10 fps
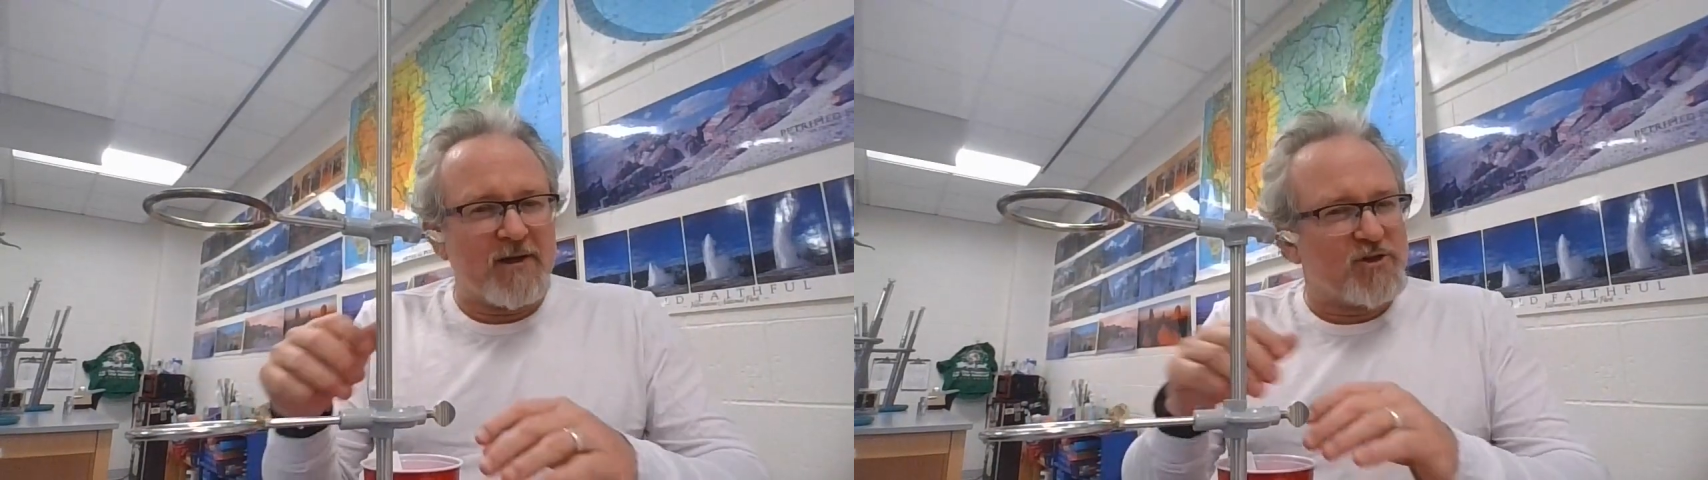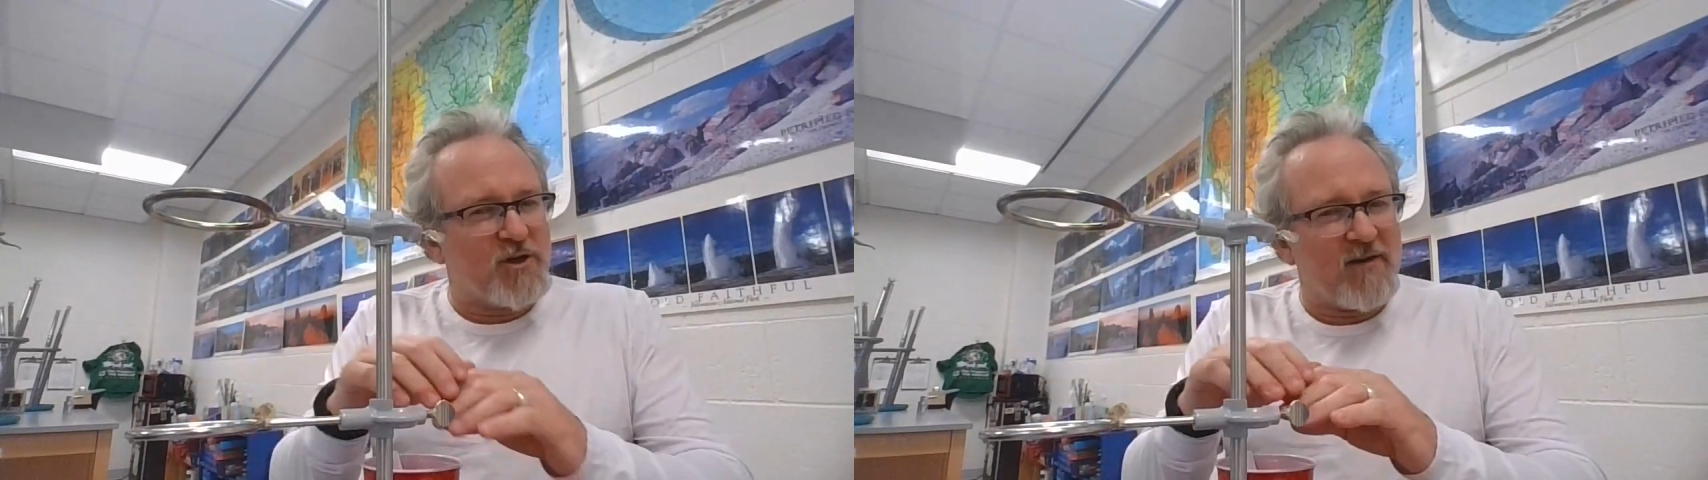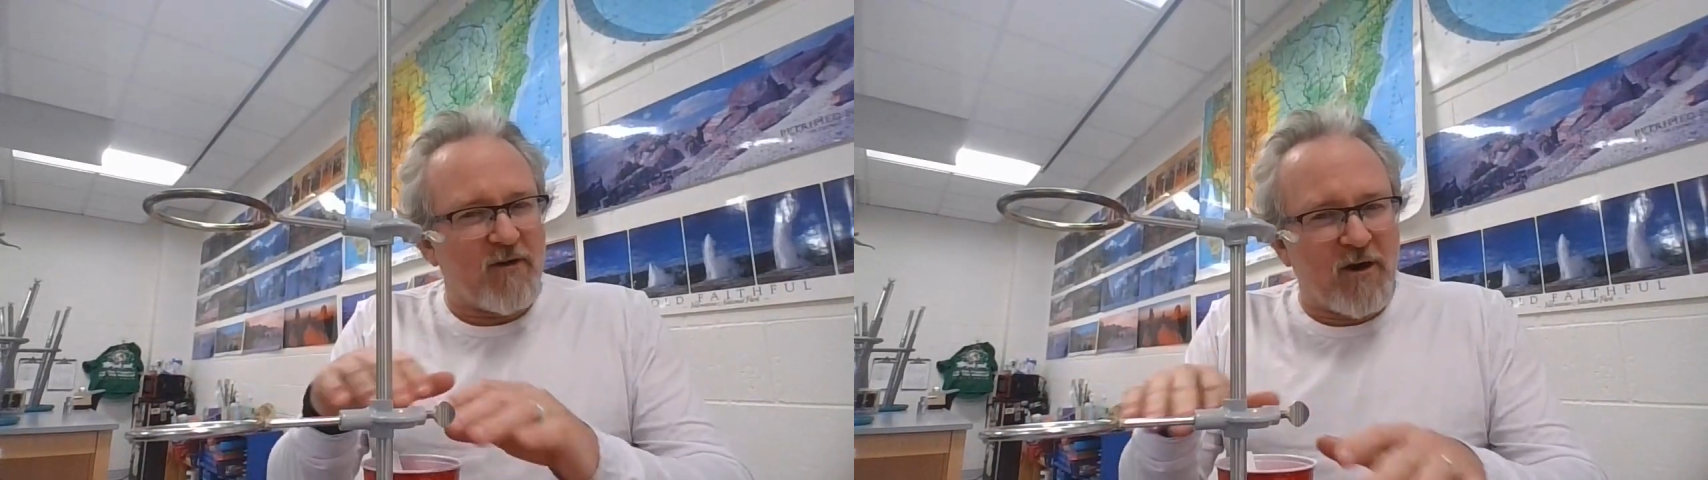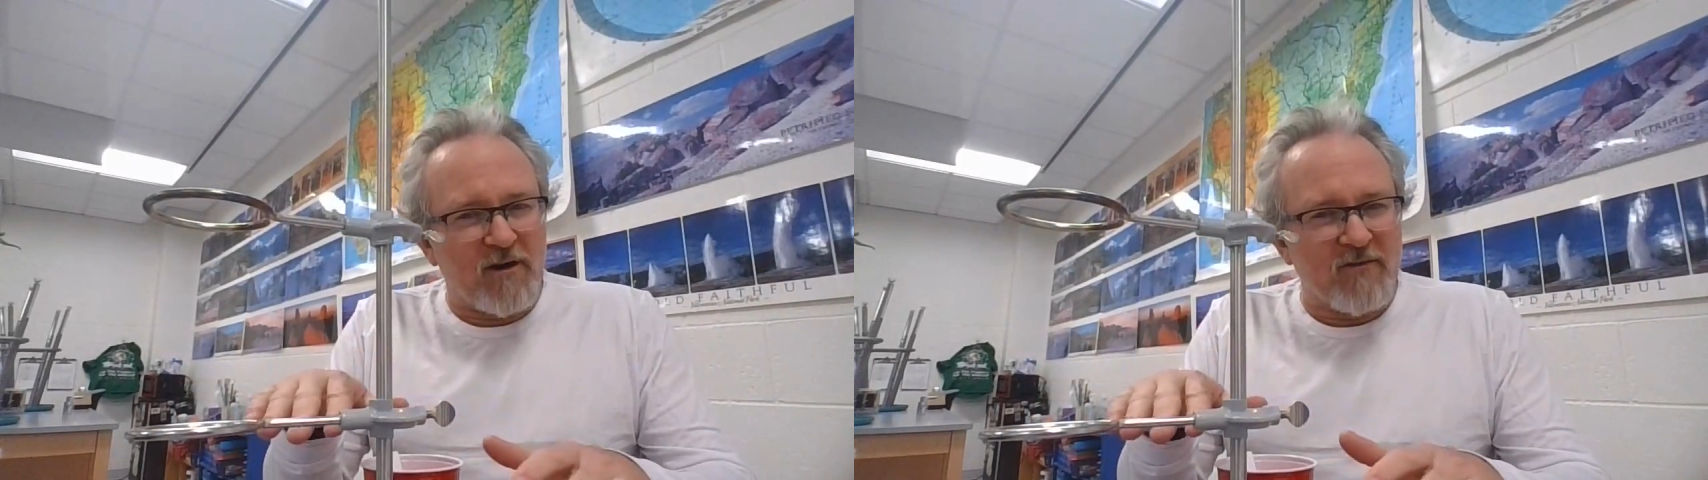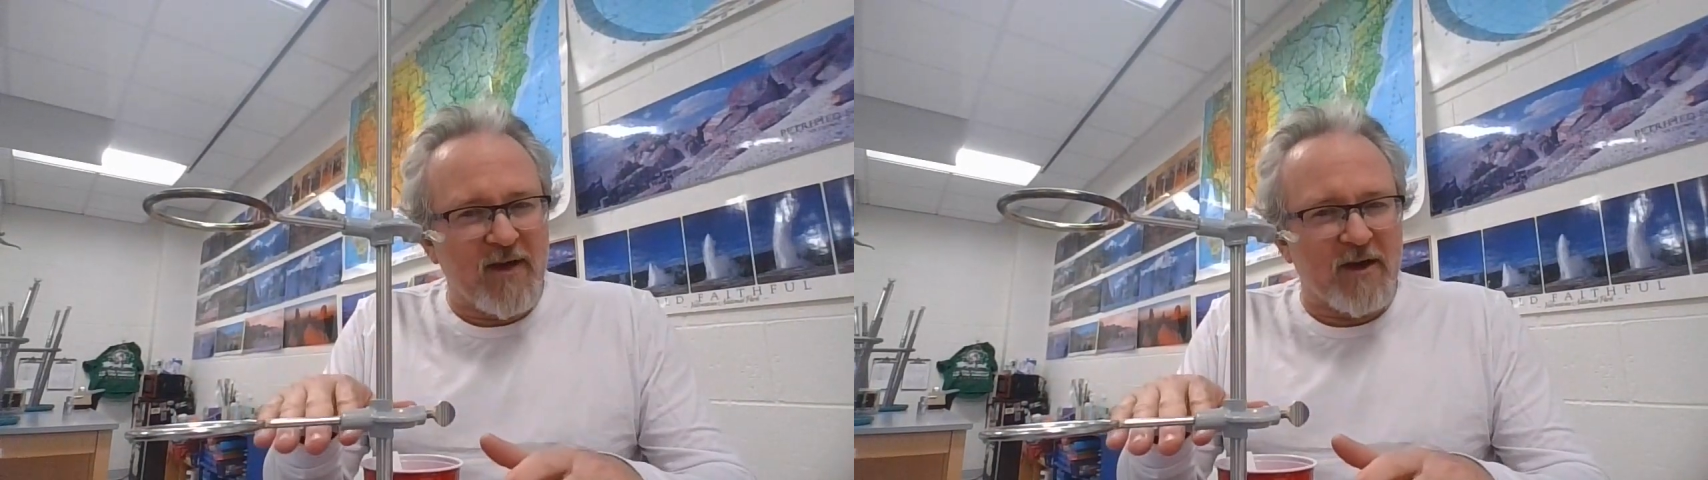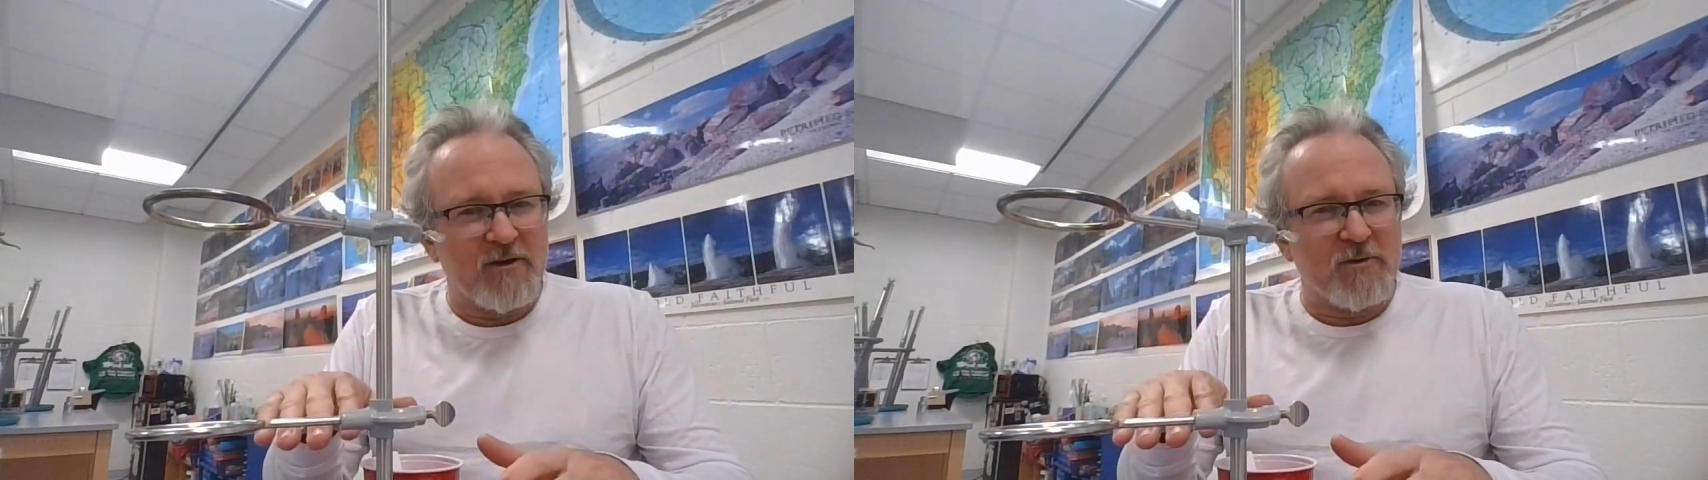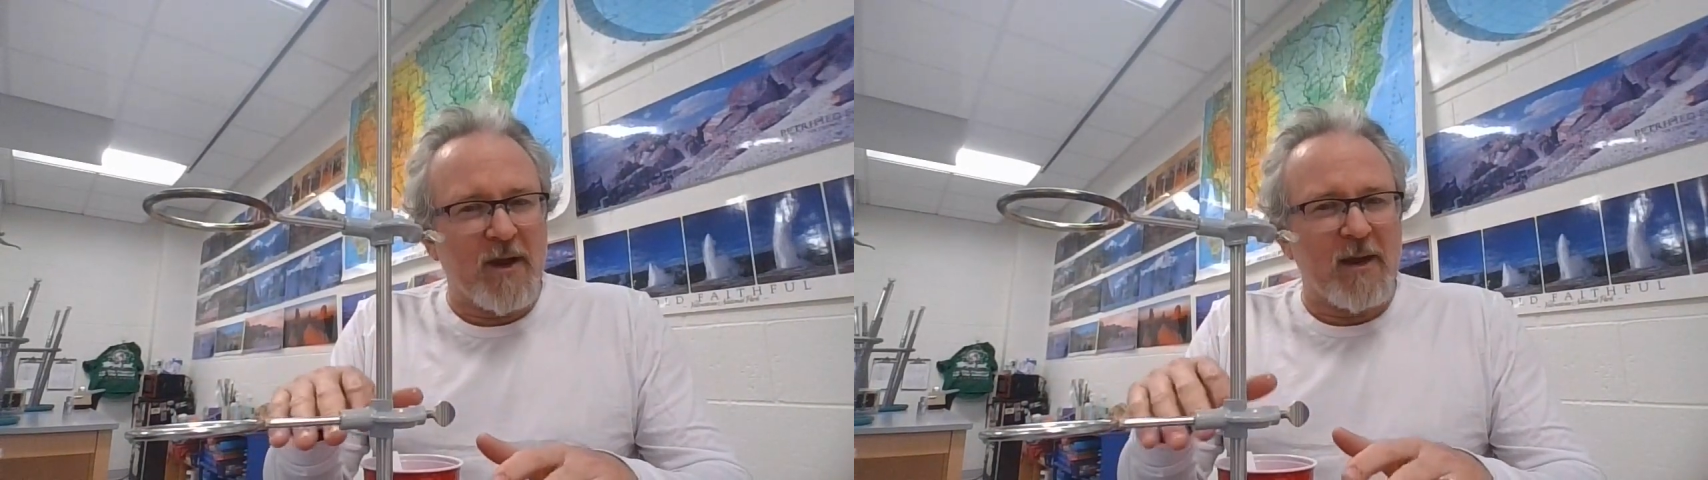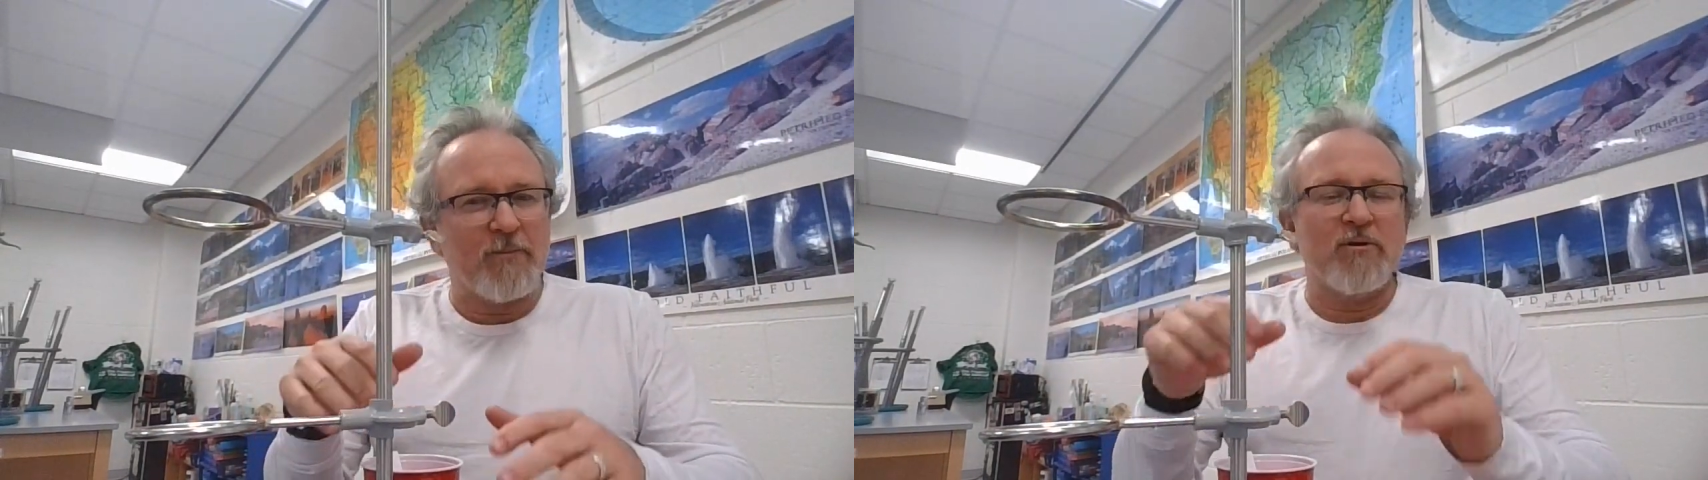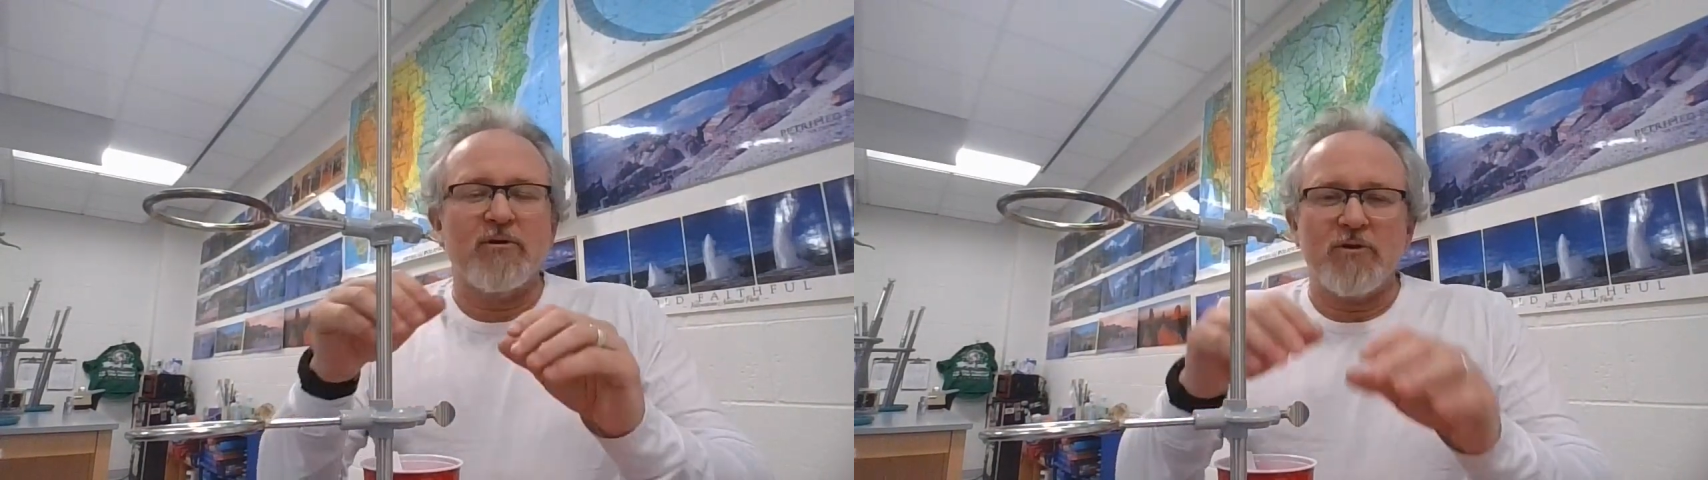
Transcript: make sure you have all of that on your paper,